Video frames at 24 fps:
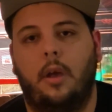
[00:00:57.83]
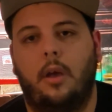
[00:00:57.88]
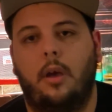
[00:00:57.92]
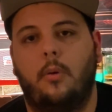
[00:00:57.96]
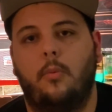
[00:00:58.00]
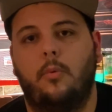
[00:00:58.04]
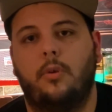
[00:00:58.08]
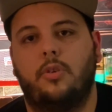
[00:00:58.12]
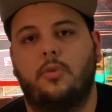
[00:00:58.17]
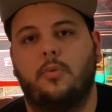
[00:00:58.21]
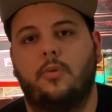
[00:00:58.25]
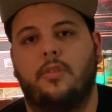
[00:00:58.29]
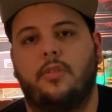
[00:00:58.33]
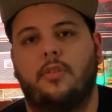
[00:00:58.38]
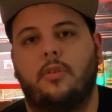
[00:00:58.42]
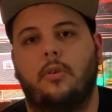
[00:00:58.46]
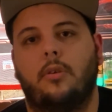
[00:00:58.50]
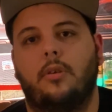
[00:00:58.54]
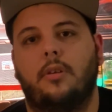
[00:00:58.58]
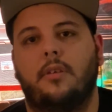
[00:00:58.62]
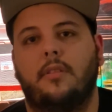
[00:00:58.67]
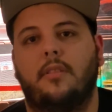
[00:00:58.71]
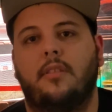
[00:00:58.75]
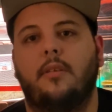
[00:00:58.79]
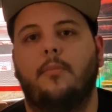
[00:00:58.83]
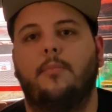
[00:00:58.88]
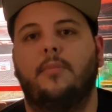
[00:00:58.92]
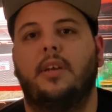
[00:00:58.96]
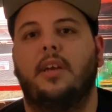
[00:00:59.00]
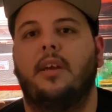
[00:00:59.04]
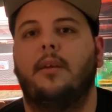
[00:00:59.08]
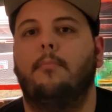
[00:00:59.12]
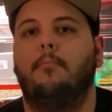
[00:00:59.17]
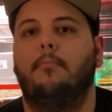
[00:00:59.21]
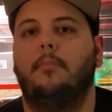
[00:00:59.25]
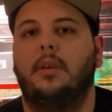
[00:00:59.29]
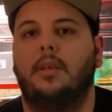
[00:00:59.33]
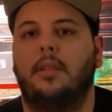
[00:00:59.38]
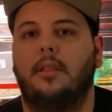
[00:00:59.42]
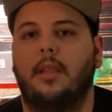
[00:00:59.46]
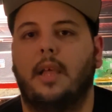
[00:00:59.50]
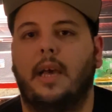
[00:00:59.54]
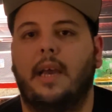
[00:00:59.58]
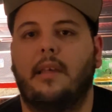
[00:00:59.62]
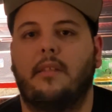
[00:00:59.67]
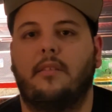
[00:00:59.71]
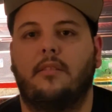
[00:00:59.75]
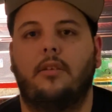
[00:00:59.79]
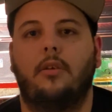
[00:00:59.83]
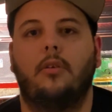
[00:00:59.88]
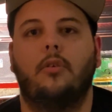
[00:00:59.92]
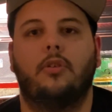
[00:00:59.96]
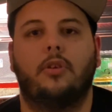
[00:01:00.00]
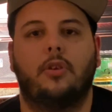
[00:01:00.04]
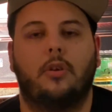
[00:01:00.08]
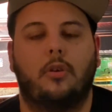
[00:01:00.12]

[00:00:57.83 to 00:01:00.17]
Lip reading: which was started sometime mid last year to